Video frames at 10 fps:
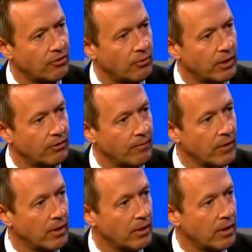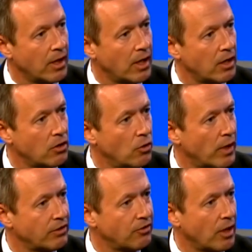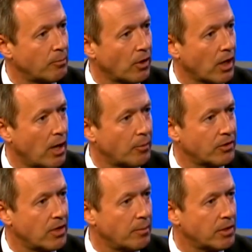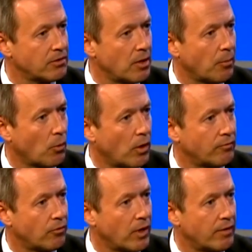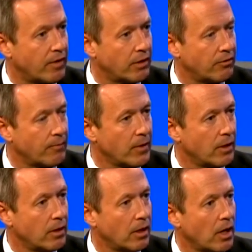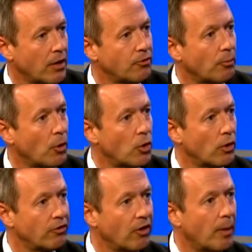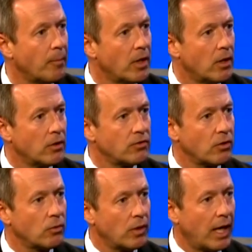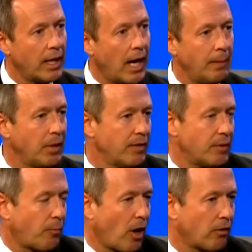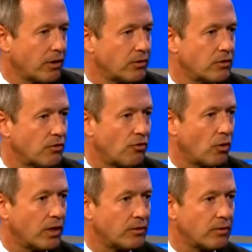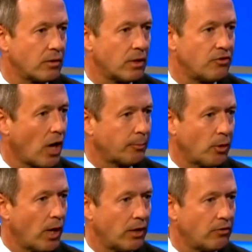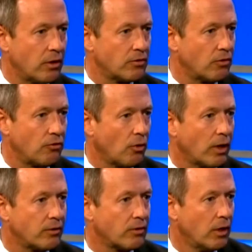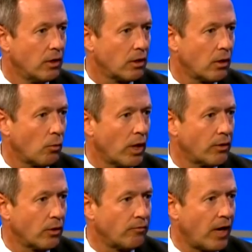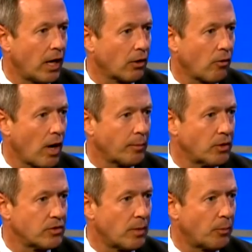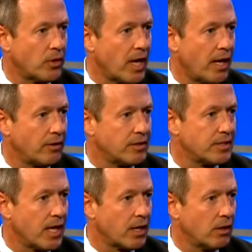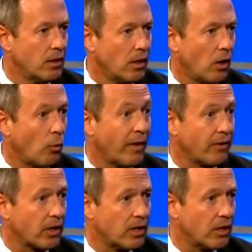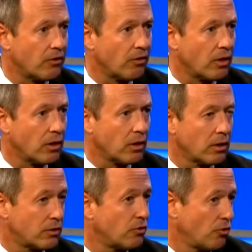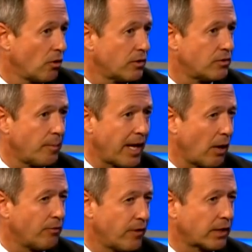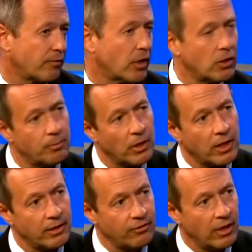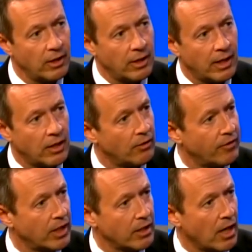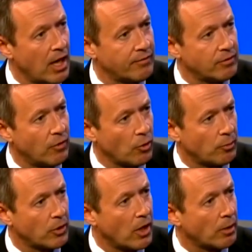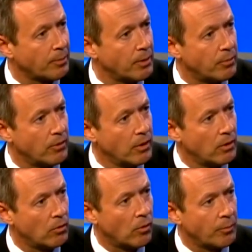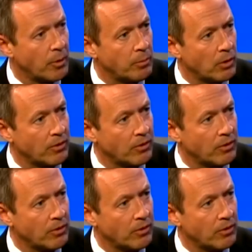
tuition and U.S. Chamber of Commerce named us number one for innovation and entrepreneurship. So I, I, believe that progress is a choice. The job creation is a choice. That whether violent crime goes up or down is not a, a weather condition. It's a choice about how effectively you police and intervene in the lives of vulnerable young people or people who are